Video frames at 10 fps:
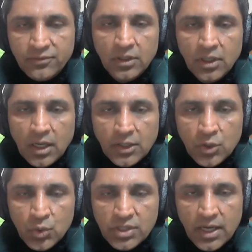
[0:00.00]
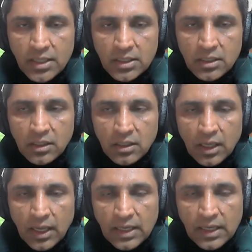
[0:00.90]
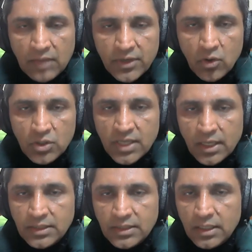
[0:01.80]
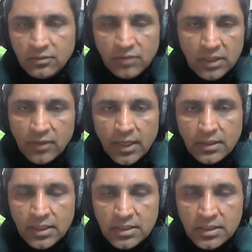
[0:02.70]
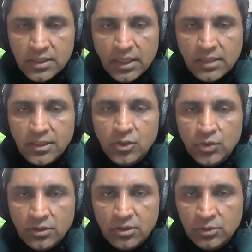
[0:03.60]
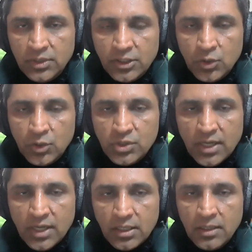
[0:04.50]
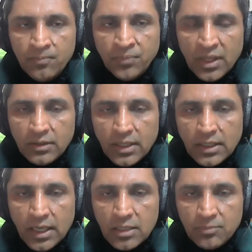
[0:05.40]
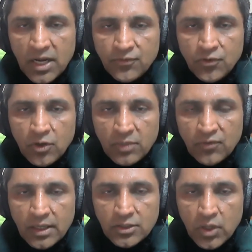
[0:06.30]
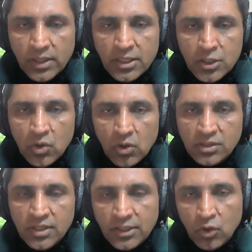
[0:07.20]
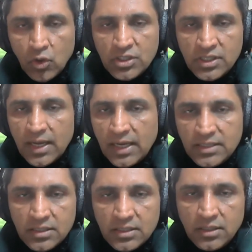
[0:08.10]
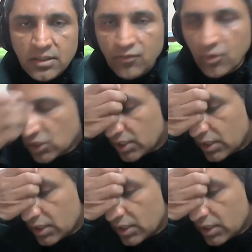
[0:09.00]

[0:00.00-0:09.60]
a user ID and every course I attend worldwide is connected to the, through that user ID then any platform, if I join a new course, that course can access that information